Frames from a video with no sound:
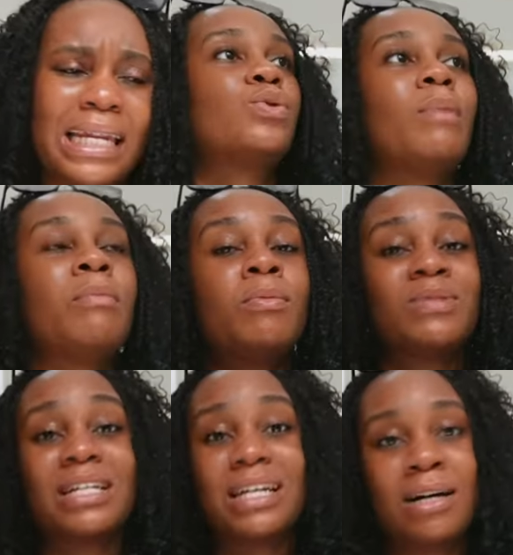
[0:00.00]
So my was
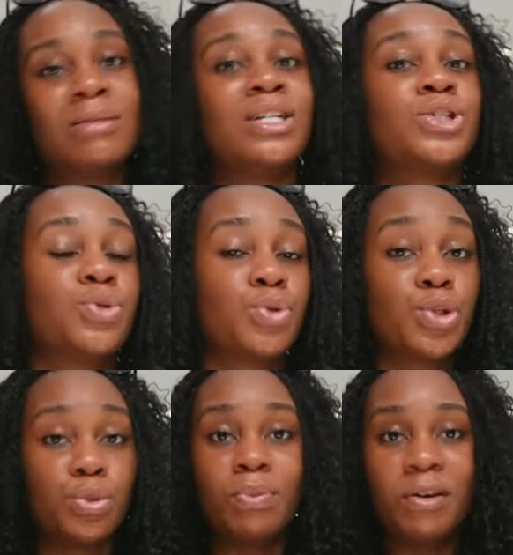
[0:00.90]
at the counter. She was going
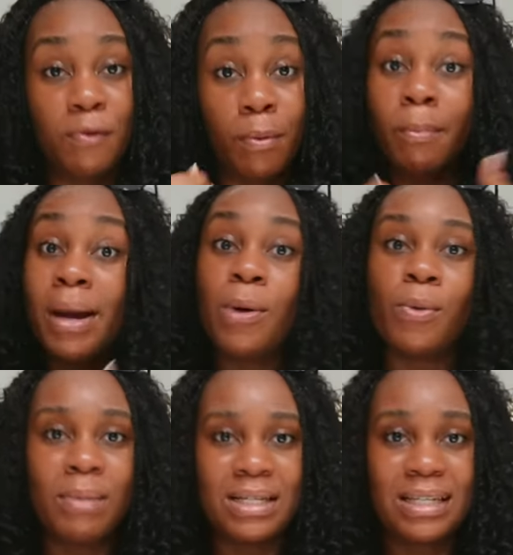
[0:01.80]
to pay for my
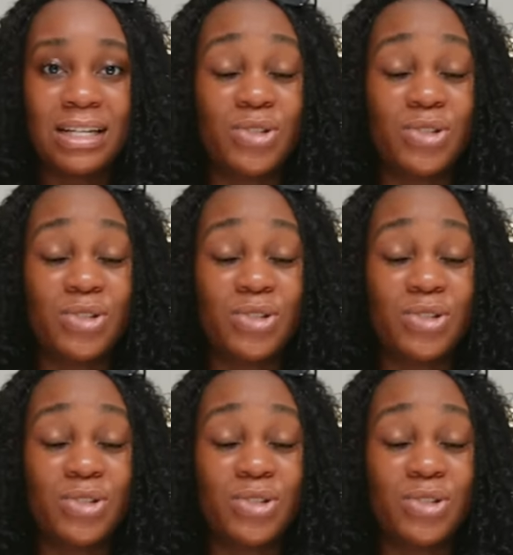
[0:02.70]
own massage.